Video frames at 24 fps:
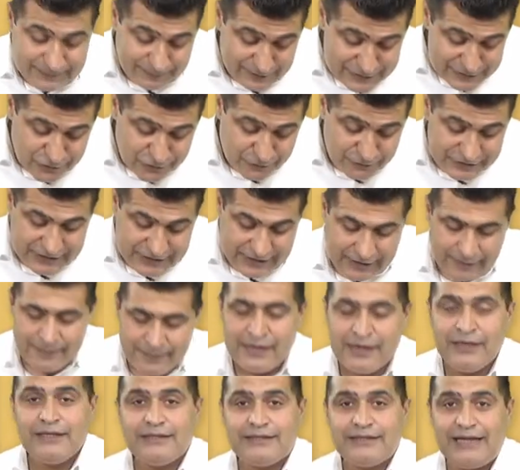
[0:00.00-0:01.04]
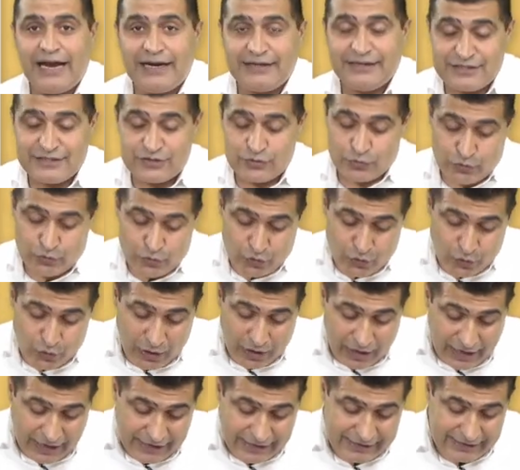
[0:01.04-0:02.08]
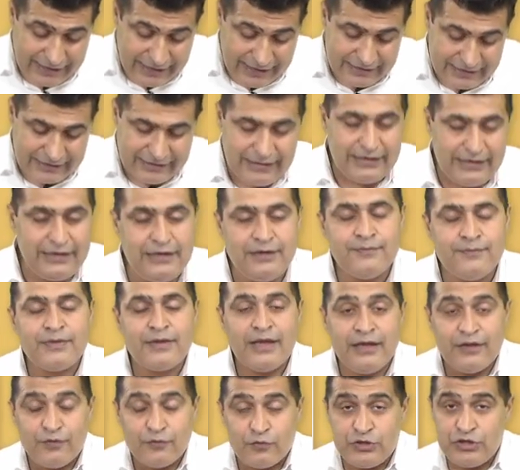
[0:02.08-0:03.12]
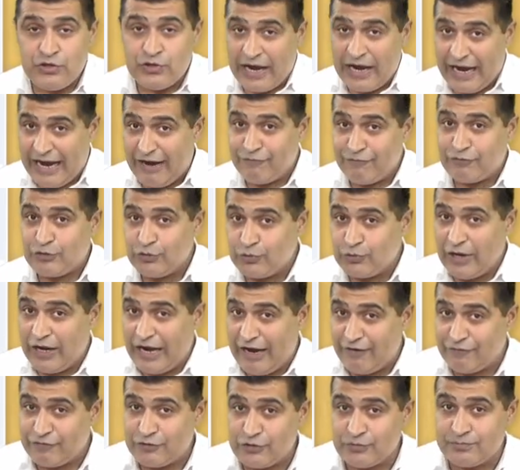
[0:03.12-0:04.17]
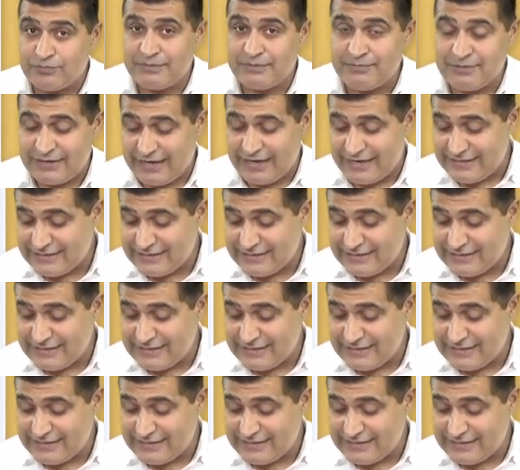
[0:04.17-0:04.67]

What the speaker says: over here, that is O, I, and E. You have to memorize